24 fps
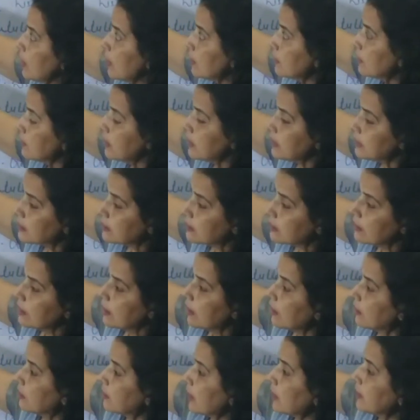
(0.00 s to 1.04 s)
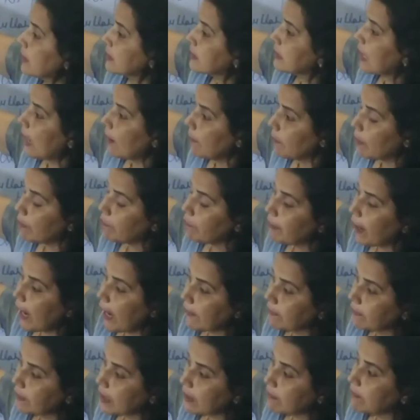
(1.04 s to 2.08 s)
the Nizam of
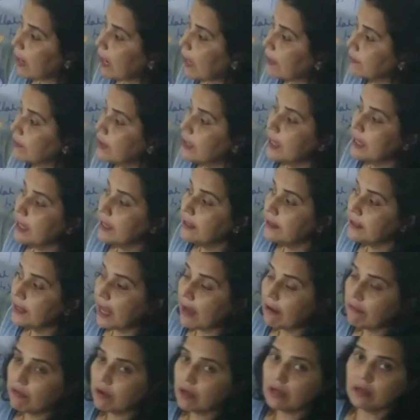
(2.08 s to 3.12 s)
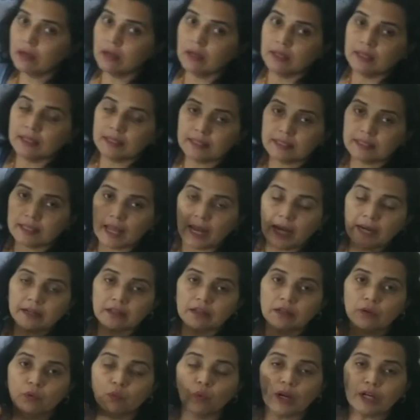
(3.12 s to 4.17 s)
Hyderabad never said
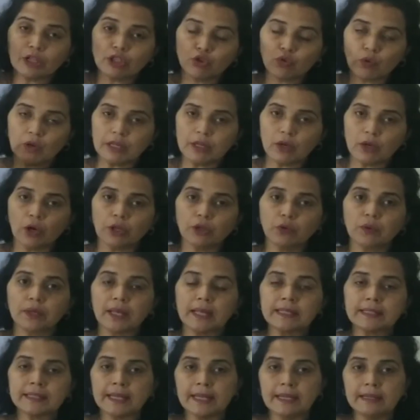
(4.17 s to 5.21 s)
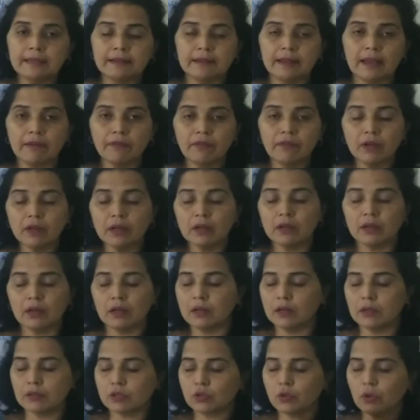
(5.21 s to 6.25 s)
virtually, or you can say he
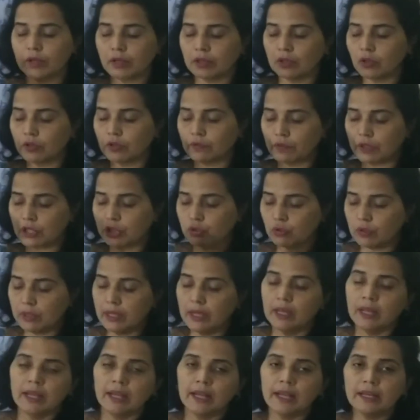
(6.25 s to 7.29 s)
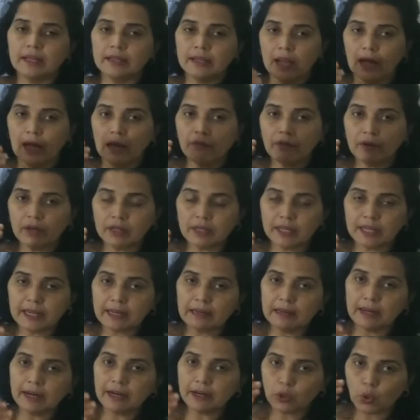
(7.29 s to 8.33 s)
never he never
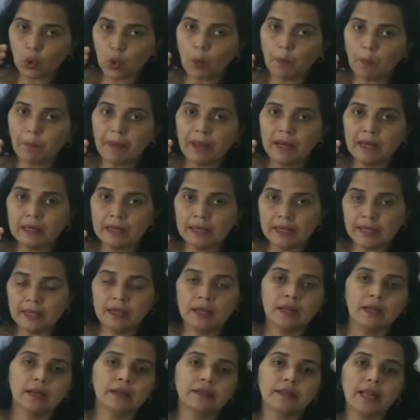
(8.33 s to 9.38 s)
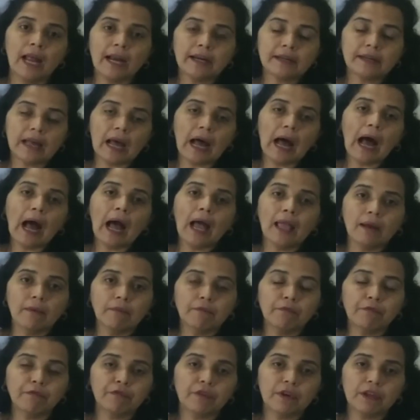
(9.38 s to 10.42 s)
declared openly that I
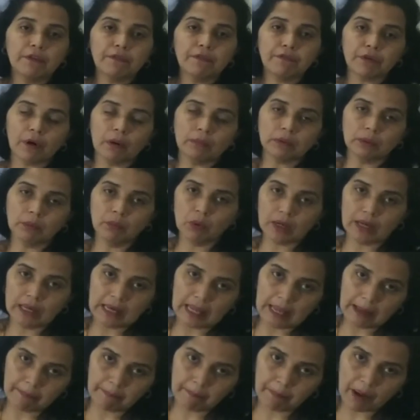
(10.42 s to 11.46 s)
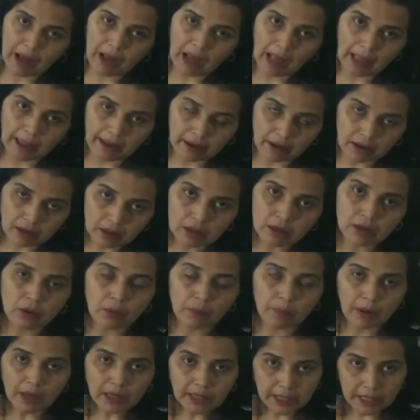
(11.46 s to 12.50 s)
am free from the Mughal Empire,
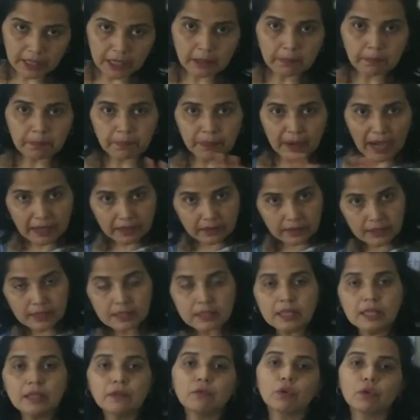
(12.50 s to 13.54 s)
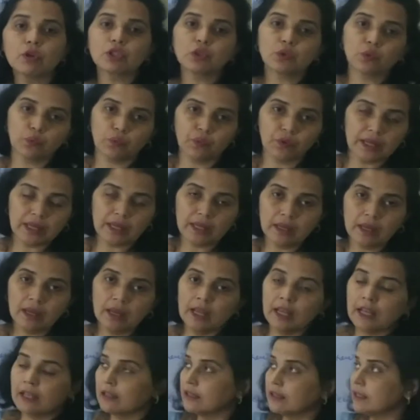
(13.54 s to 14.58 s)
but in practice he was free.
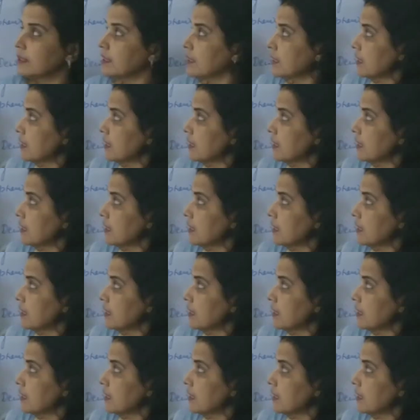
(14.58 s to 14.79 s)
Is the